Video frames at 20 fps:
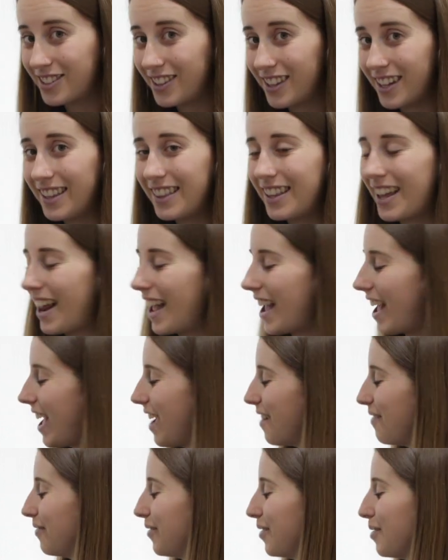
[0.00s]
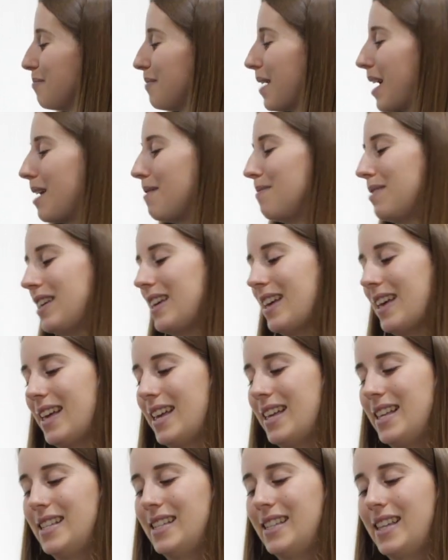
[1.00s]
thing that I have for baby
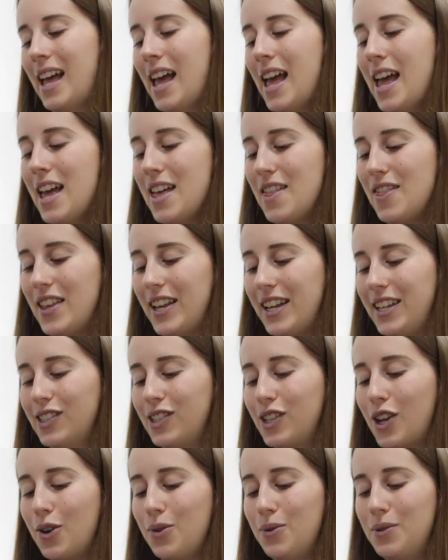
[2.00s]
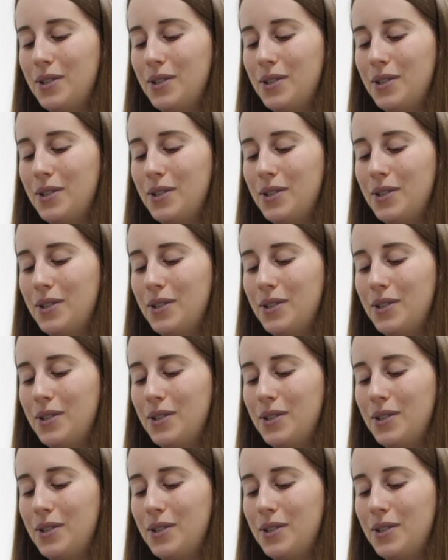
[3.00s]
is these two